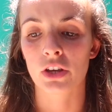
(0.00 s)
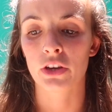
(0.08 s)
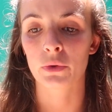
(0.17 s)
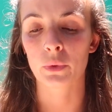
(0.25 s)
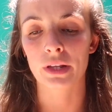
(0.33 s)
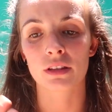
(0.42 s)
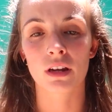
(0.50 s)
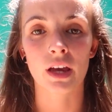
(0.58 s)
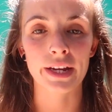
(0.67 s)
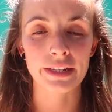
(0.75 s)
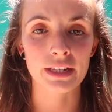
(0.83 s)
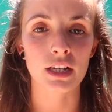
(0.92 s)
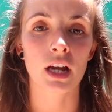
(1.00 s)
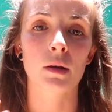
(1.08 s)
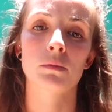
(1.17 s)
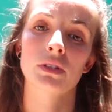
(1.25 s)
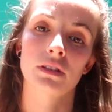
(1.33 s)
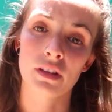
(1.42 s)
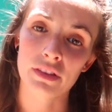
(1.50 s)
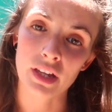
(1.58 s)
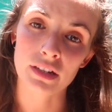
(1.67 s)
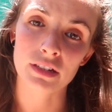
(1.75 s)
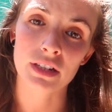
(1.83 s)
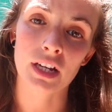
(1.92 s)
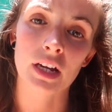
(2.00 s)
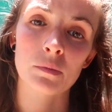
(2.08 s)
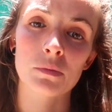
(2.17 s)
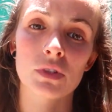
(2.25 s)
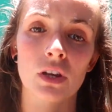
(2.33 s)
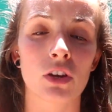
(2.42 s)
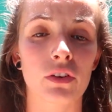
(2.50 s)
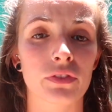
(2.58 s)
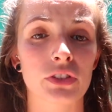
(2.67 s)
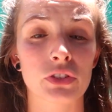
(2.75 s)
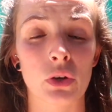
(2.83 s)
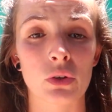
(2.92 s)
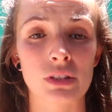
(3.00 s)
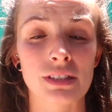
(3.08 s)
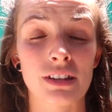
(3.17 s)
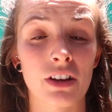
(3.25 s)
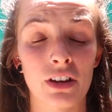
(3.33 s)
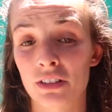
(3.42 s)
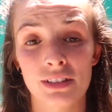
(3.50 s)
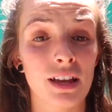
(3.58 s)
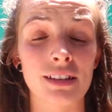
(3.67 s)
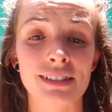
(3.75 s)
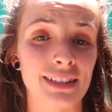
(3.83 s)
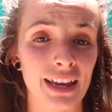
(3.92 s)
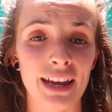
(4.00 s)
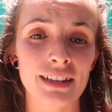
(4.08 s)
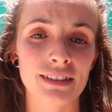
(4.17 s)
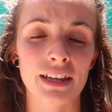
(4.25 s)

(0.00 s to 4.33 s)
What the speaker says: So when the lightning comes and the thunder comes, a lot of the dogs are scared.